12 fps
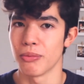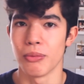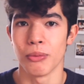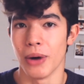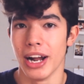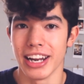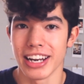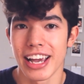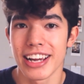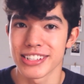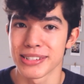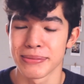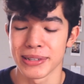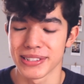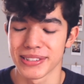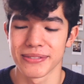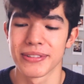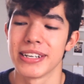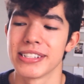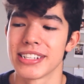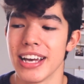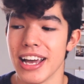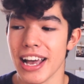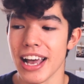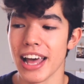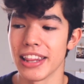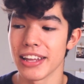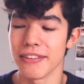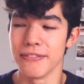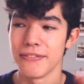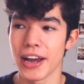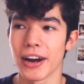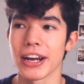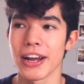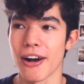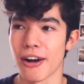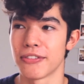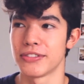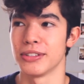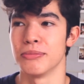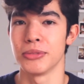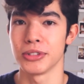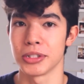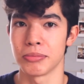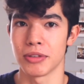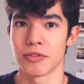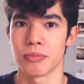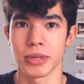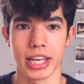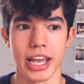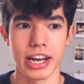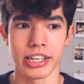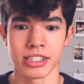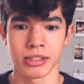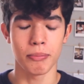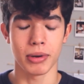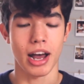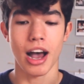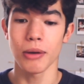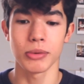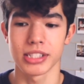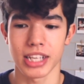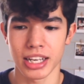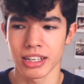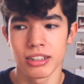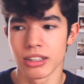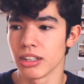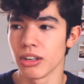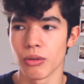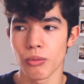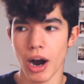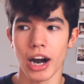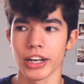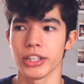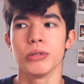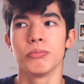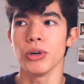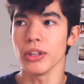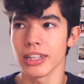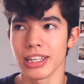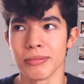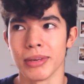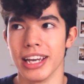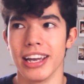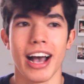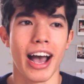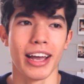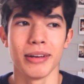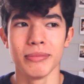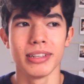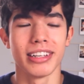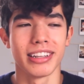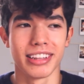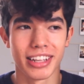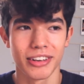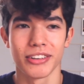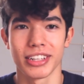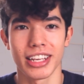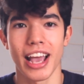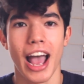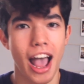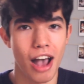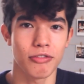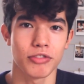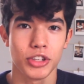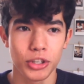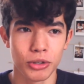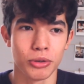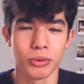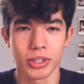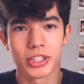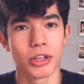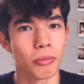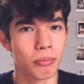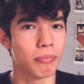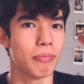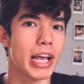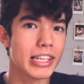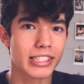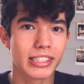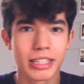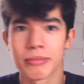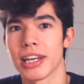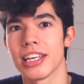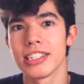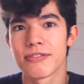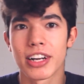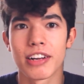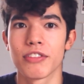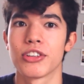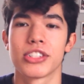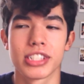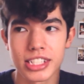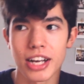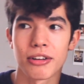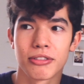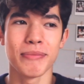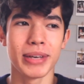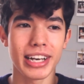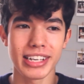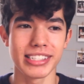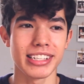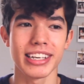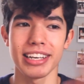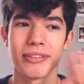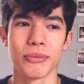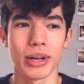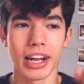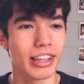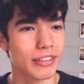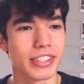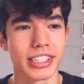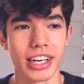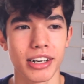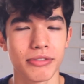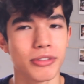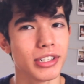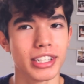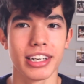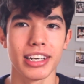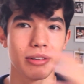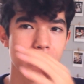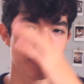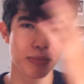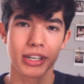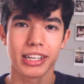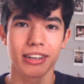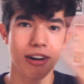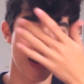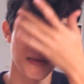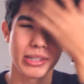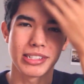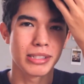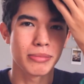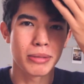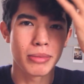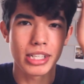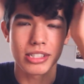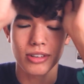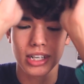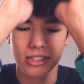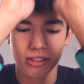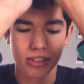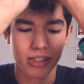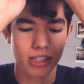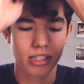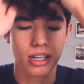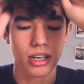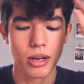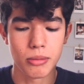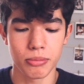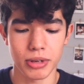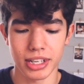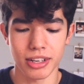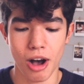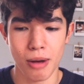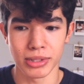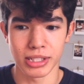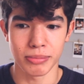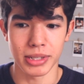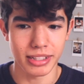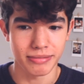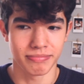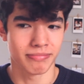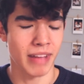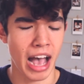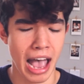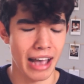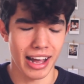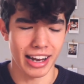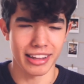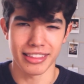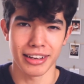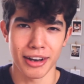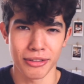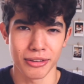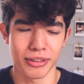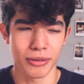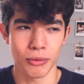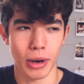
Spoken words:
what an Asian person was, and they very often bullied me for being Asian. But I was like, why are you bullying me? I'm literally half you. You're basically making fun of yourself. Because when I lived in California, it was pretty common to be mixed race, or just pretty common to be anything other than